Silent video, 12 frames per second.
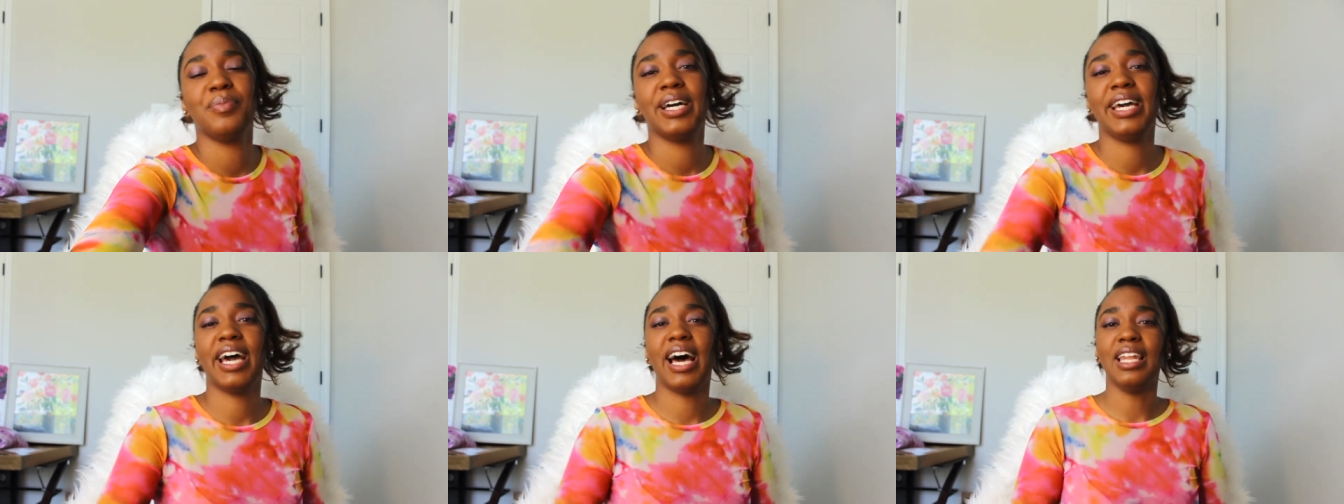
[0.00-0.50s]
But
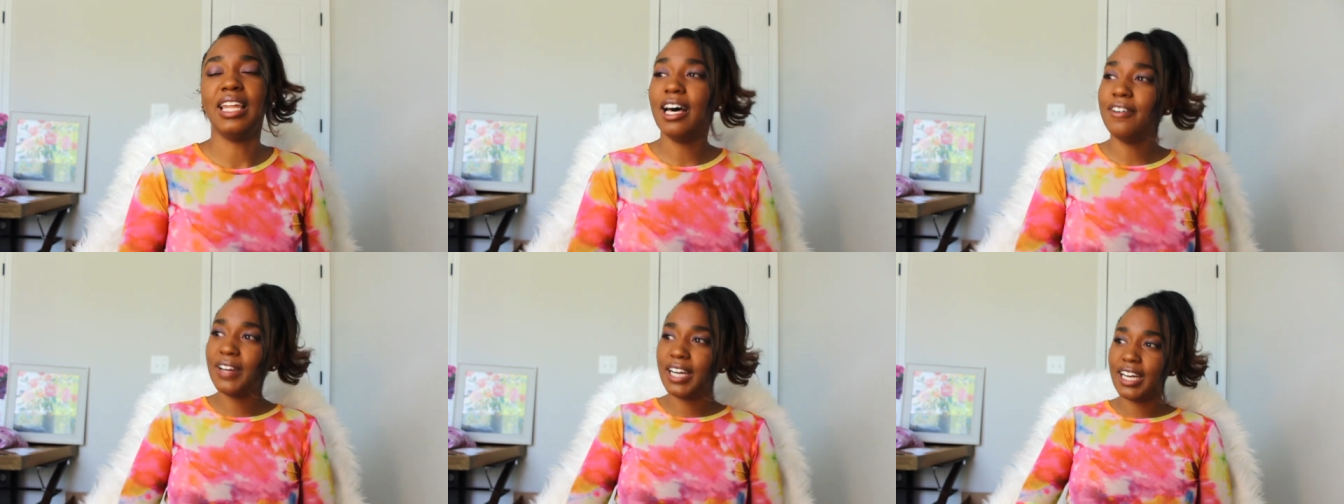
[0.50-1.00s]
I
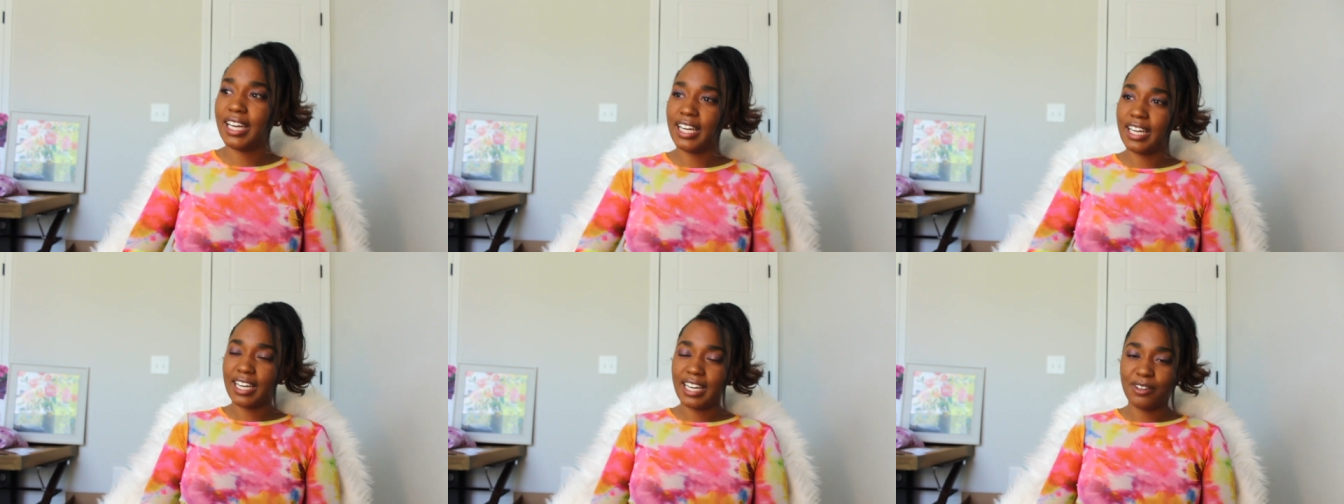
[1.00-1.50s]
love
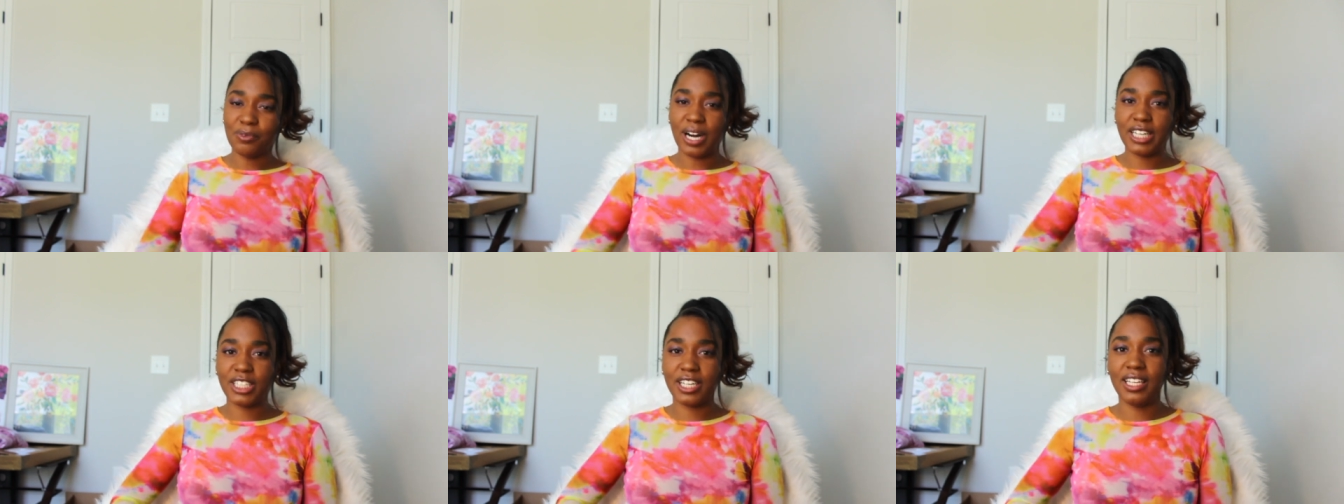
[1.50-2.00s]
her,
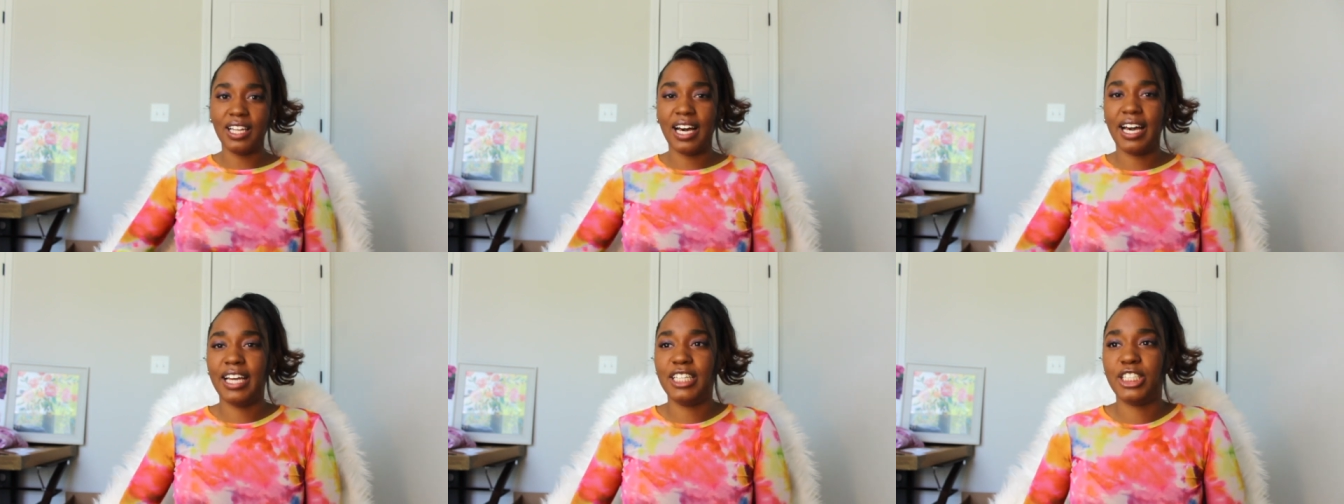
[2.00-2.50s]
watch her a
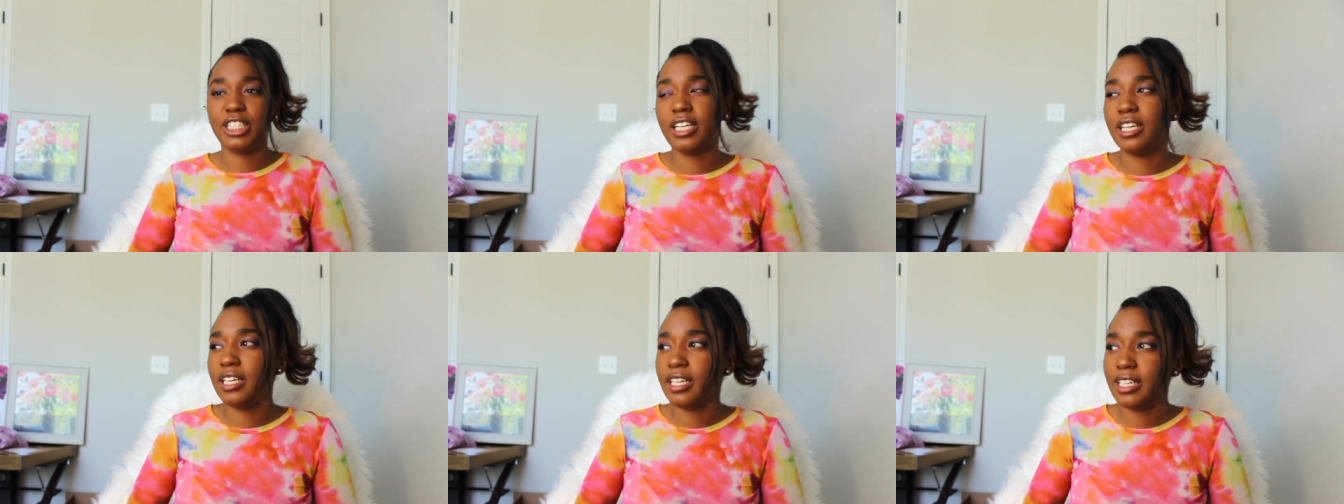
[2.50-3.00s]
lot.
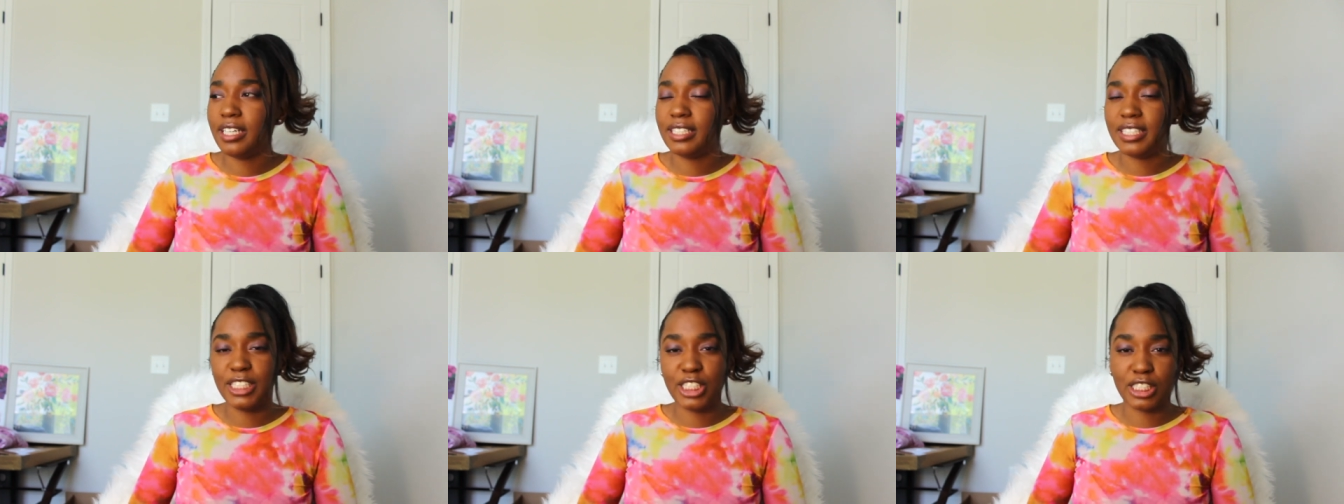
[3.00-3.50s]
She
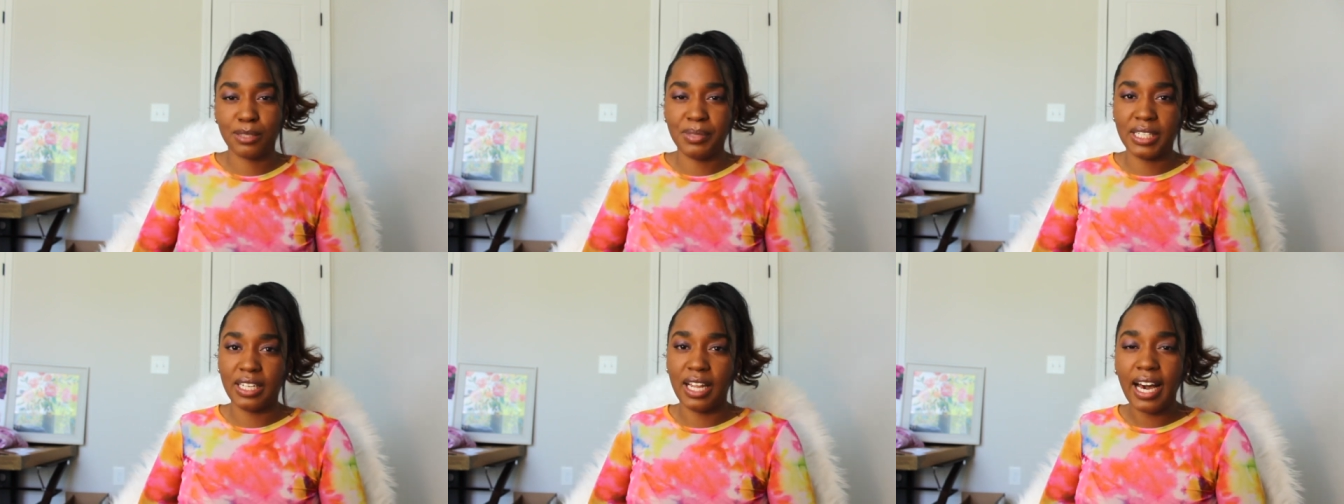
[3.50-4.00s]
teaches
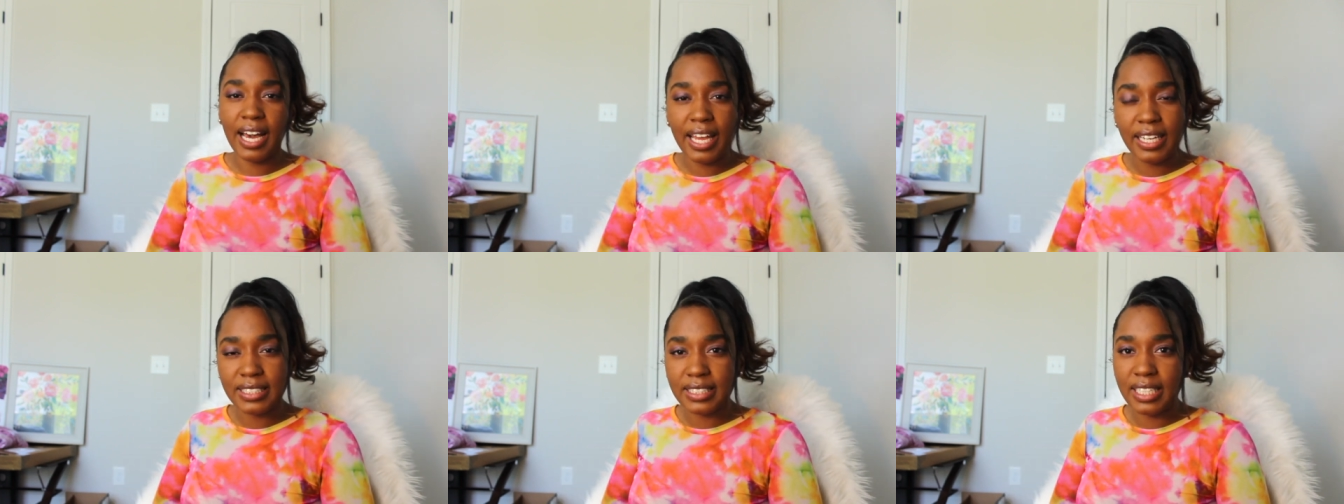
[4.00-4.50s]
me a
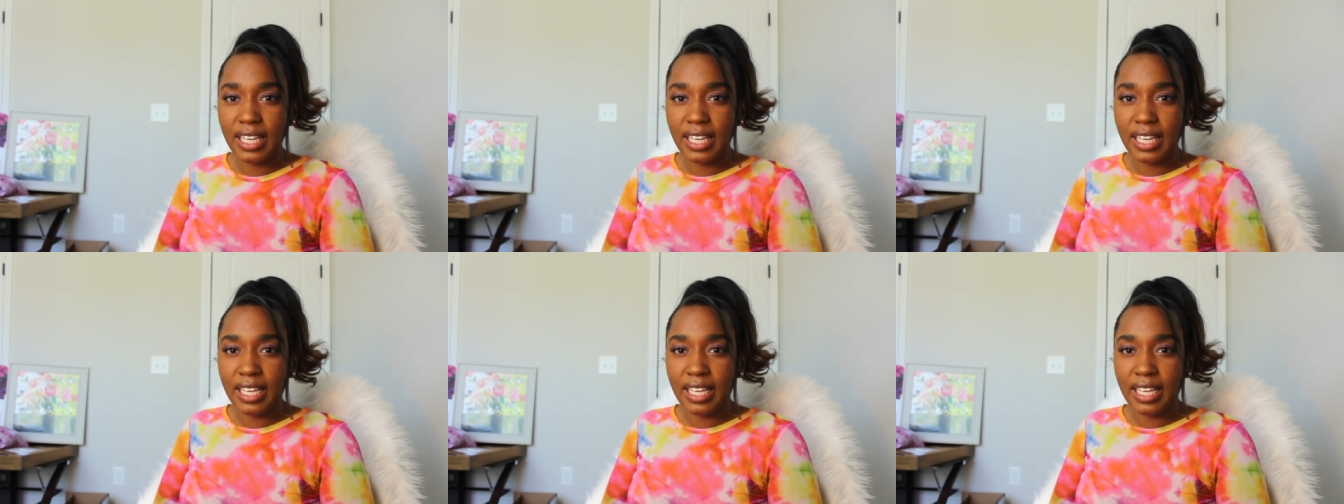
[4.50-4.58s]
lot.